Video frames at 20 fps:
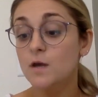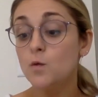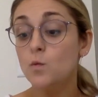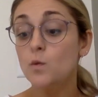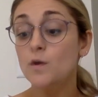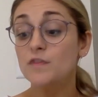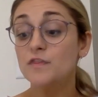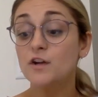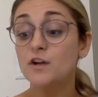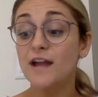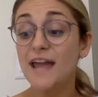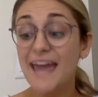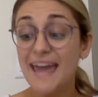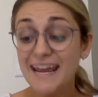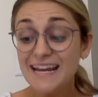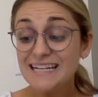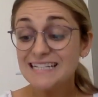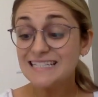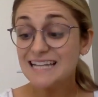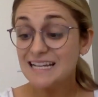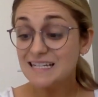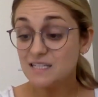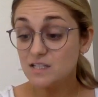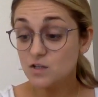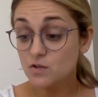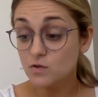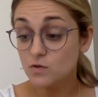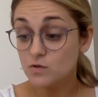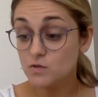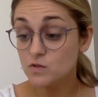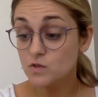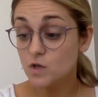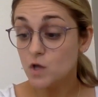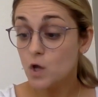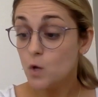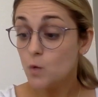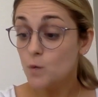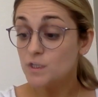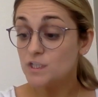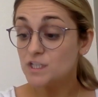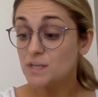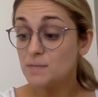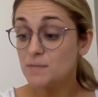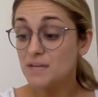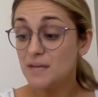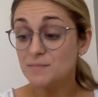With their 8 tentacles, which can be